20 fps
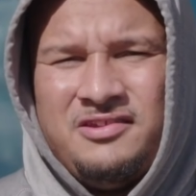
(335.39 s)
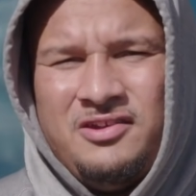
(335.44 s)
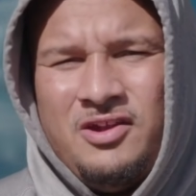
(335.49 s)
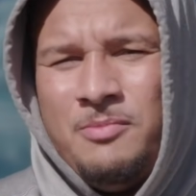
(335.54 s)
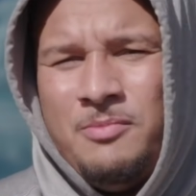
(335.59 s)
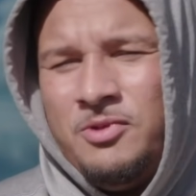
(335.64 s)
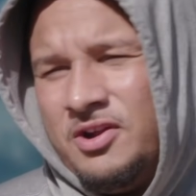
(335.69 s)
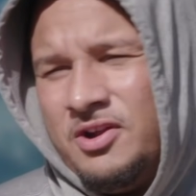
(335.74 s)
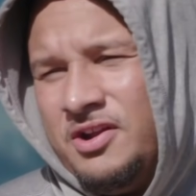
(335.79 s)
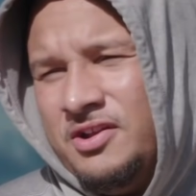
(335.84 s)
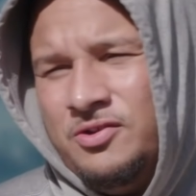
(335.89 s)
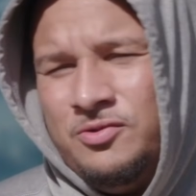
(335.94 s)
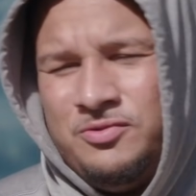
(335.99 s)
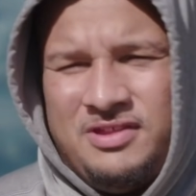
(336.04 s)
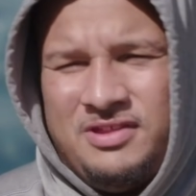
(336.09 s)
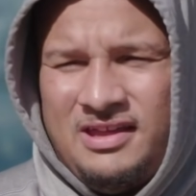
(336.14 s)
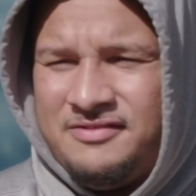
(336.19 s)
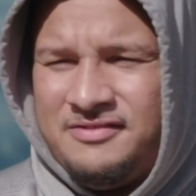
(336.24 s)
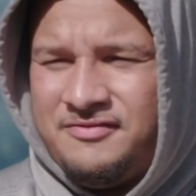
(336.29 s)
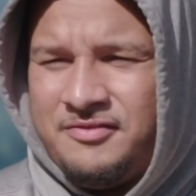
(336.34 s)
You know, I'm learning new
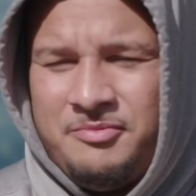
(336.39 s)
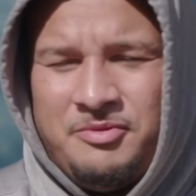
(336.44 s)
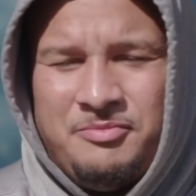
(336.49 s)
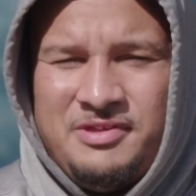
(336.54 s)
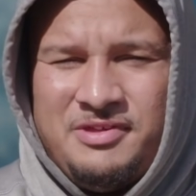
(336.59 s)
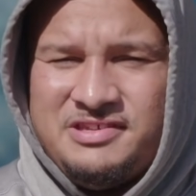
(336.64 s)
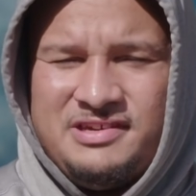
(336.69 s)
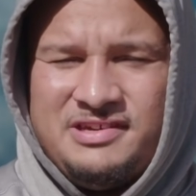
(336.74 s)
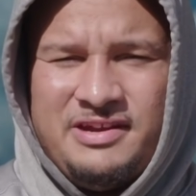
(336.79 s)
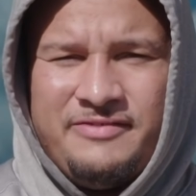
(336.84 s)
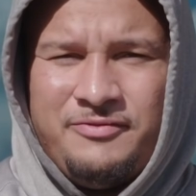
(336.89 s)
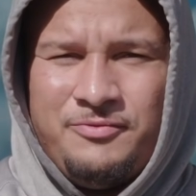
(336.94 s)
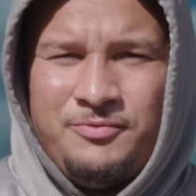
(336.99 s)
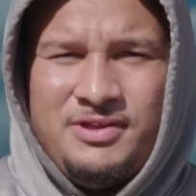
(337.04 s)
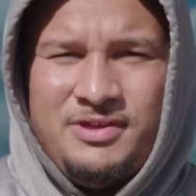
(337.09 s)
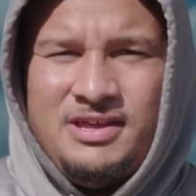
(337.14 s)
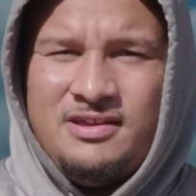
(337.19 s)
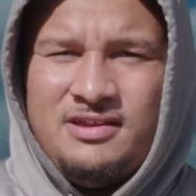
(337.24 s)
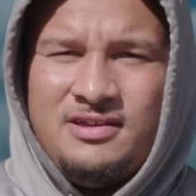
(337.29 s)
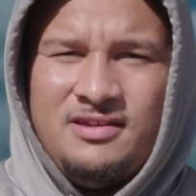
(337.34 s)
things from him each and every
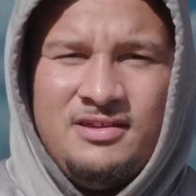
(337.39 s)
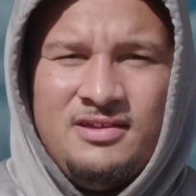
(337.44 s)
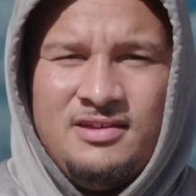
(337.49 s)
week.